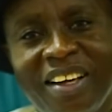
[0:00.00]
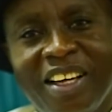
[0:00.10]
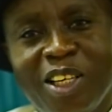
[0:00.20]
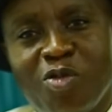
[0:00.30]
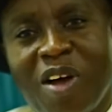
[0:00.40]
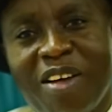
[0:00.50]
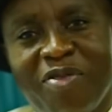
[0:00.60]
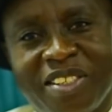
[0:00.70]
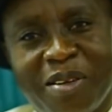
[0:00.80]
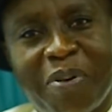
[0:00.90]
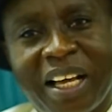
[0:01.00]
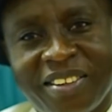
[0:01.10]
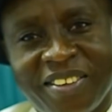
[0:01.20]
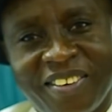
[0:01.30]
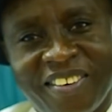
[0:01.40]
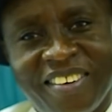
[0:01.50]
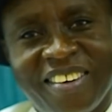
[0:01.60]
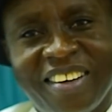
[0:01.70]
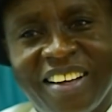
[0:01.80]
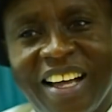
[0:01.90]
his wife is a pastor,
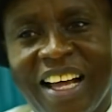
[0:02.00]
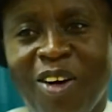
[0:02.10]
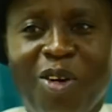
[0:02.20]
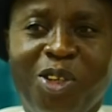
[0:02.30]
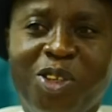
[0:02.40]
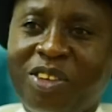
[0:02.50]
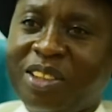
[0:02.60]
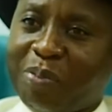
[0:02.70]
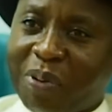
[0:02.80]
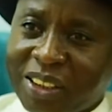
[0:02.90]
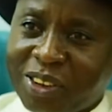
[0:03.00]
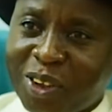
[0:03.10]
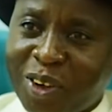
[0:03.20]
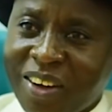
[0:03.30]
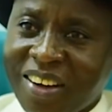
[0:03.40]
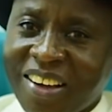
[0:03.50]
and not just a pastor.